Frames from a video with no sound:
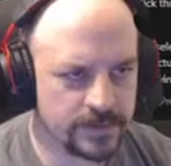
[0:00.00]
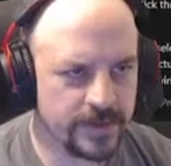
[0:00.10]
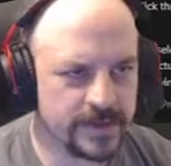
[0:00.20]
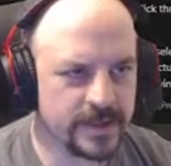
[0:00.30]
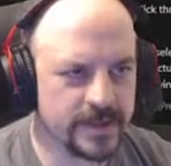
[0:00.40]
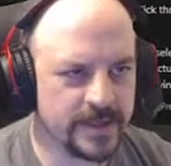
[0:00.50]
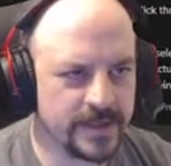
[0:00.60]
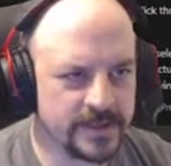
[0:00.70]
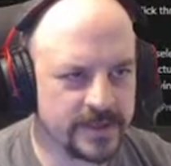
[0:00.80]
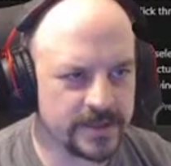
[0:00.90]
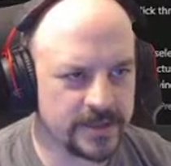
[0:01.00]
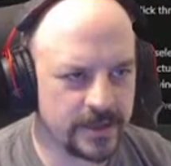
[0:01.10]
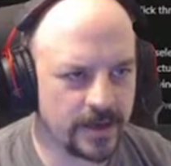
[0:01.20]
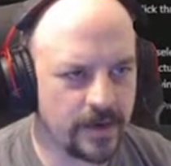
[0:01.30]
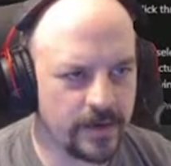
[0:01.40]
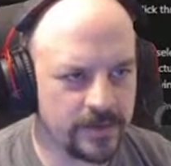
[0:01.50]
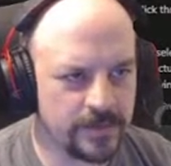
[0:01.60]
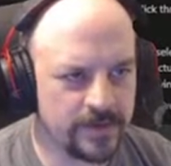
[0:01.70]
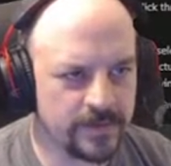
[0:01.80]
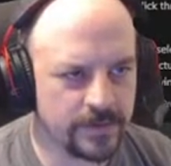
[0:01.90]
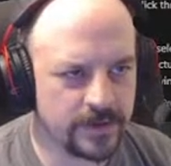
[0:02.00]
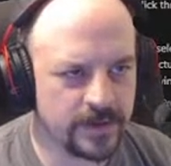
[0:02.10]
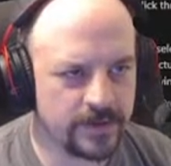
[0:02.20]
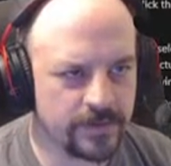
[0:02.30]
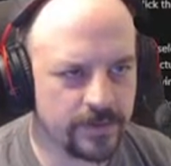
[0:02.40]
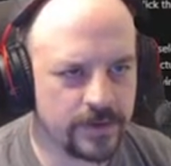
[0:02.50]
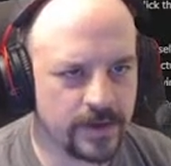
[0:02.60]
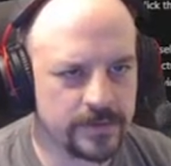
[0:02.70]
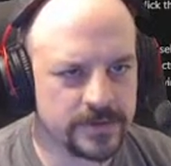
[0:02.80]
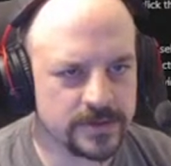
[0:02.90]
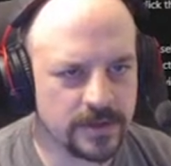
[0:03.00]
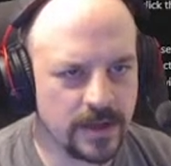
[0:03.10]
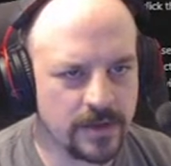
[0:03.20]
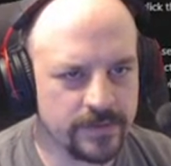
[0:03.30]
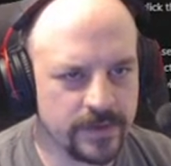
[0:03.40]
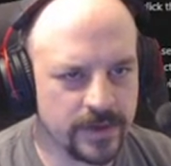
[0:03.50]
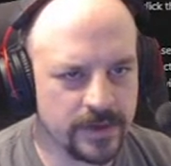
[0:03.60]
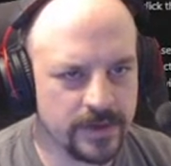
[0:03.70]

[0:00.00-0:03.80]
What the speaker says: So it is actually guarding me from clicking through now, which is lovely.